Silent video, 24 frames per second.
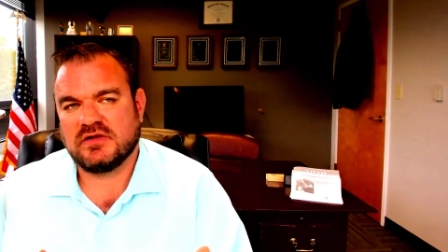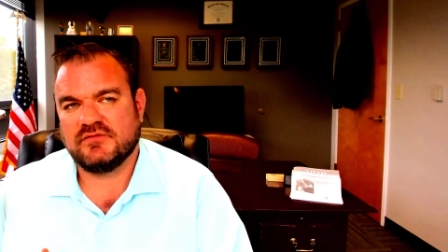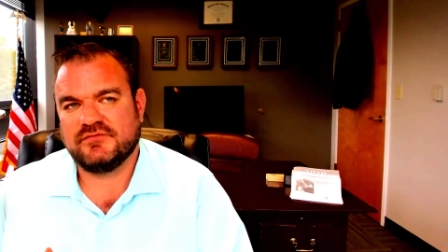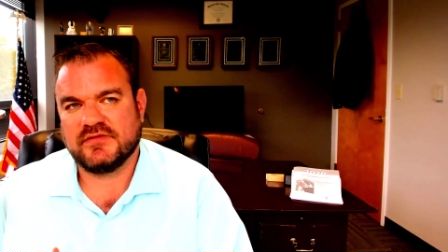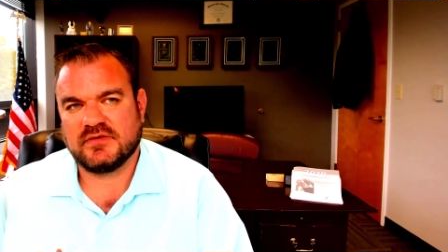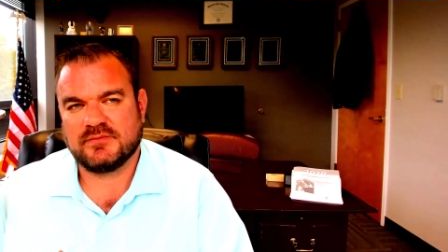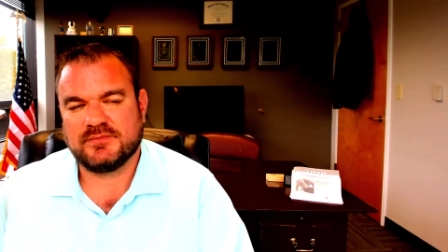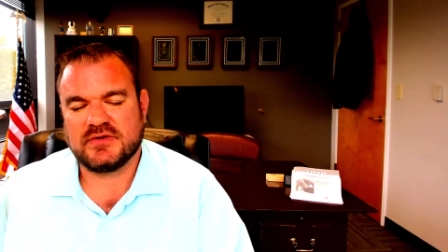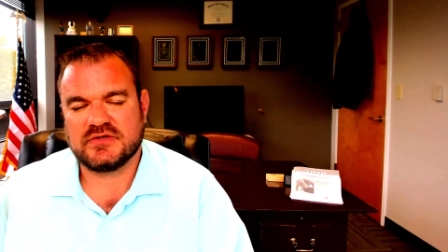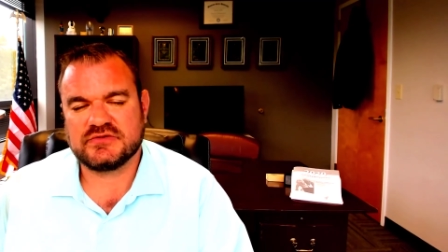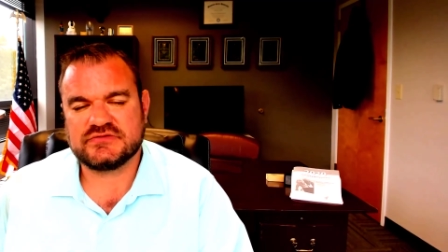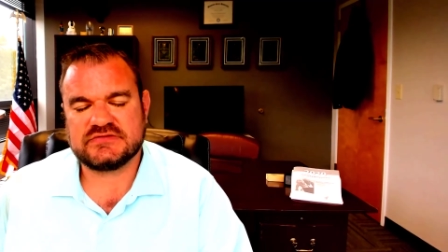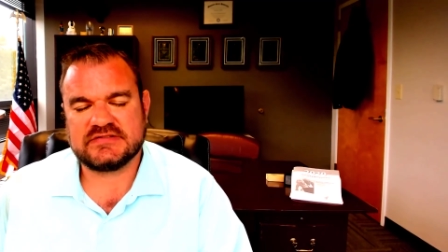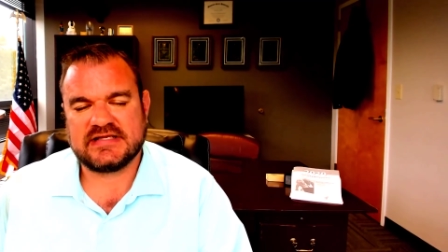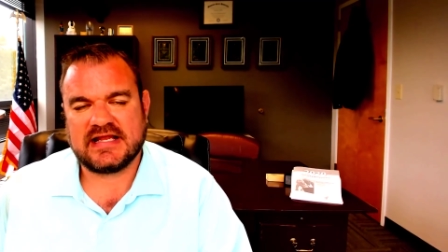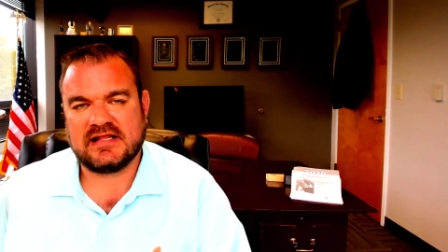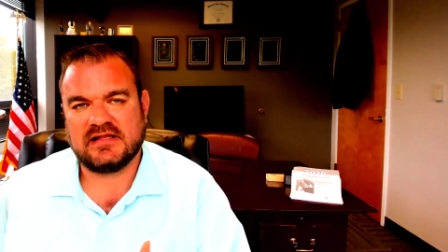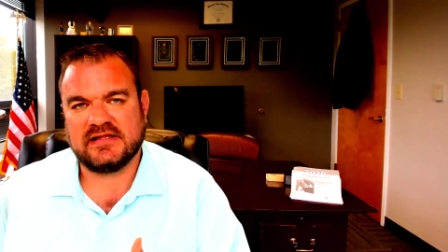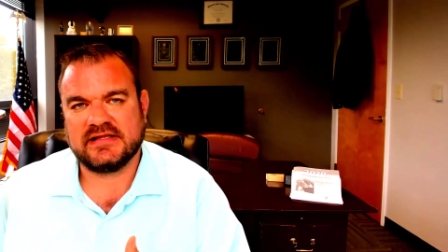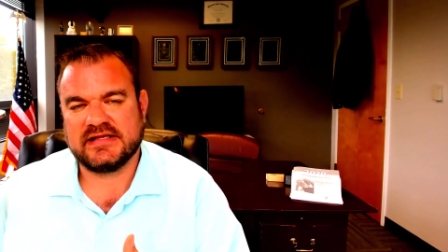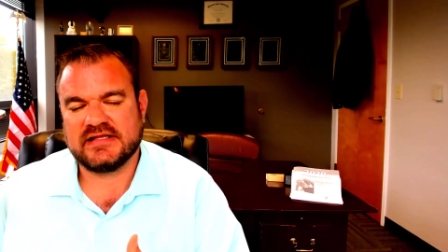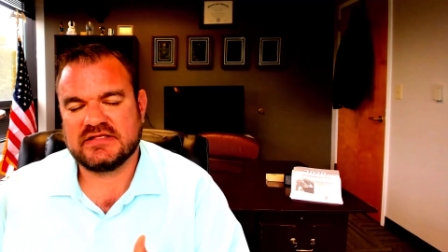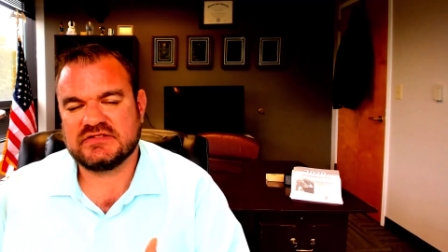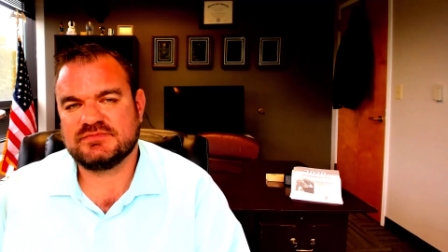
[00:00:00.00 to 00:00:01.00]
of their
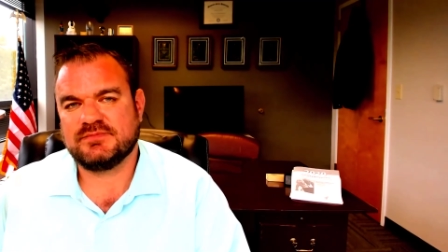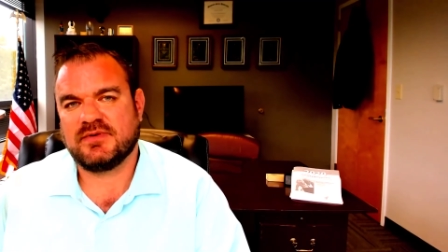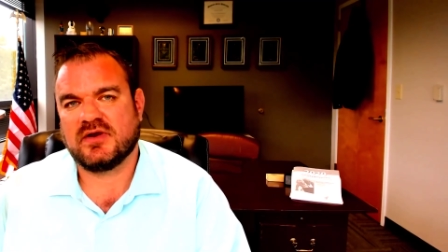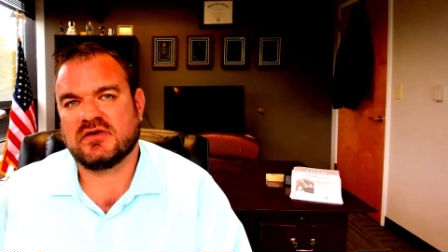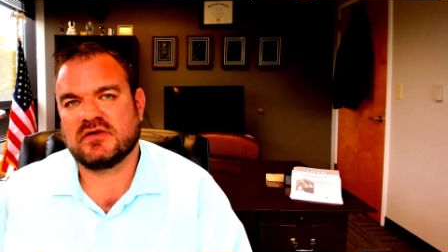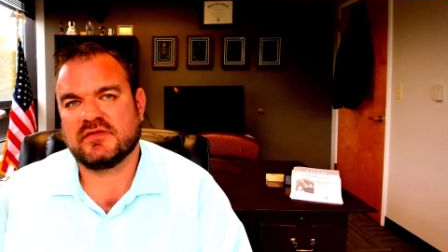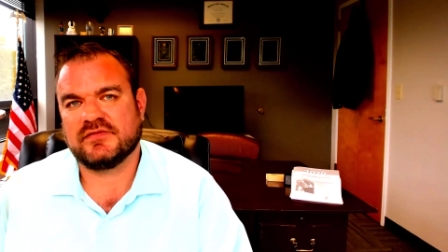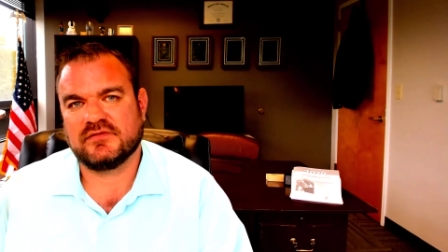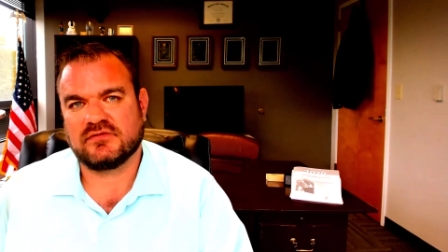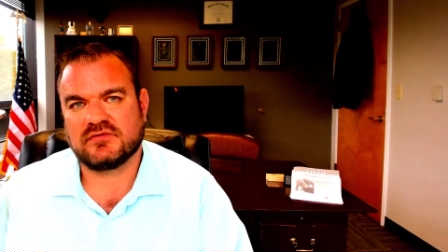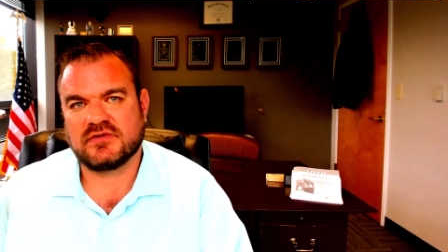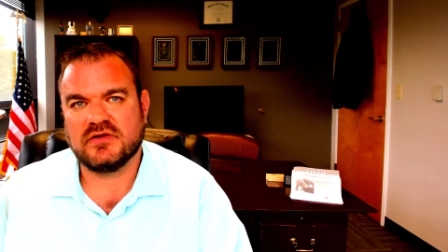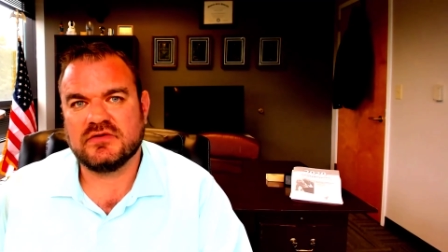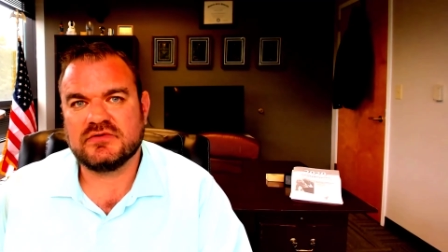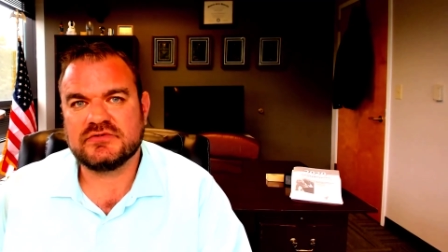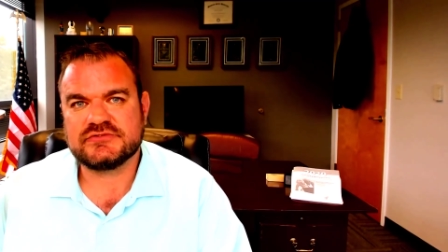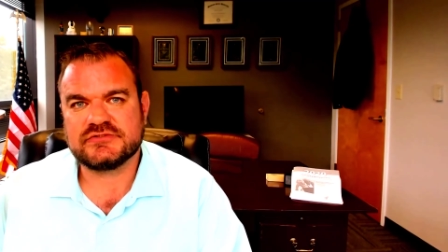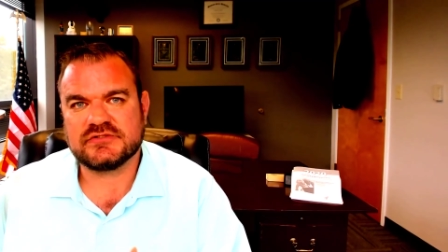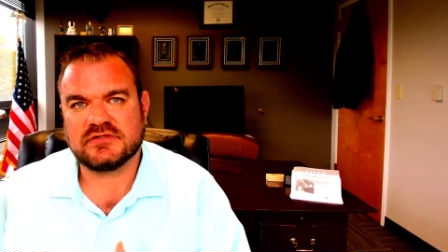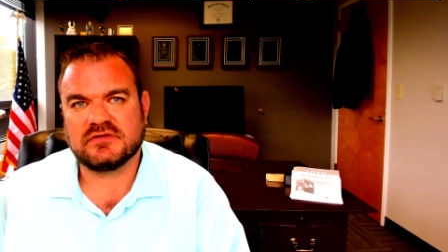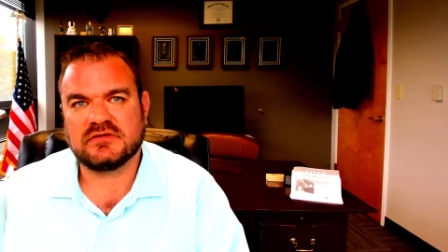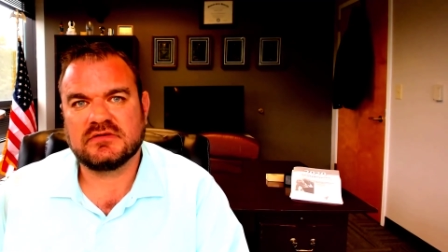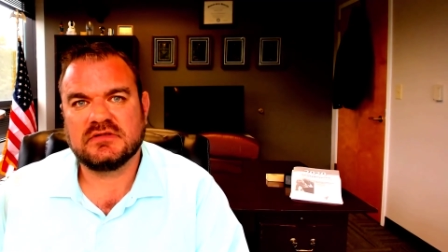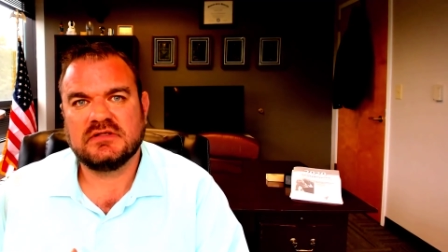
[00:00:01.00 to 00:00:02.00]
personality. It's part of their
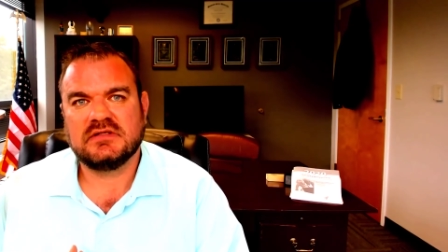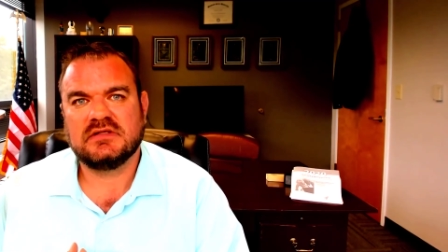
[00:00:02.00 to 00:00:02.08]
culture.